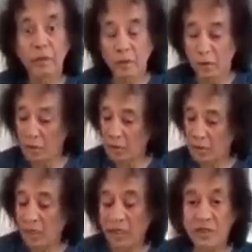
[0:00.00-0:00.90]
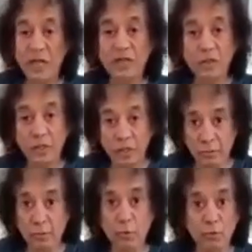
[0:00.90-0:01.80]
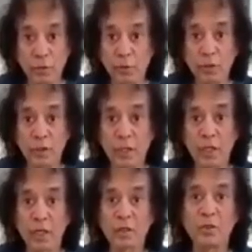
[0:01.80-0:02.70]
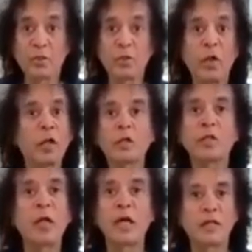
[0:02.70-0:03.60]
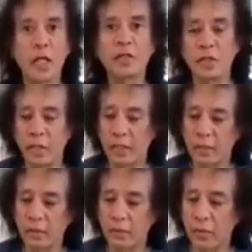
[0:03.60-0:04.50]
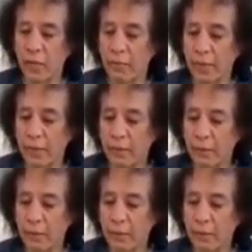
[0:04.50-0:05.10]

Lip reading: Now these are exaggerated movements. You should not exaggerate when I'm playing.